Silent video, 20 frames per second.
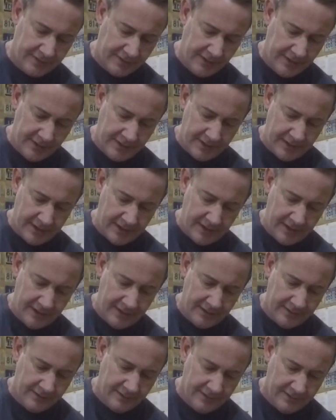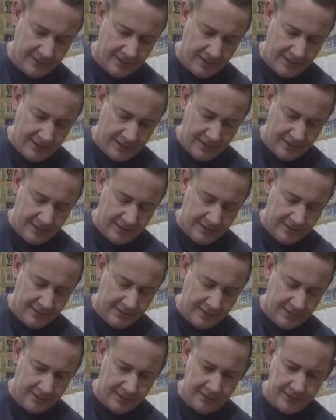get a
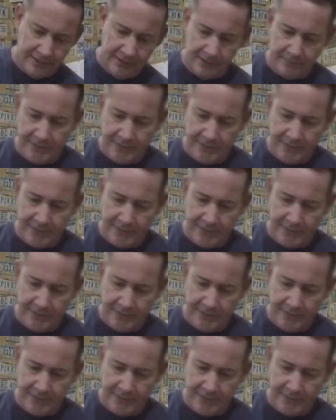little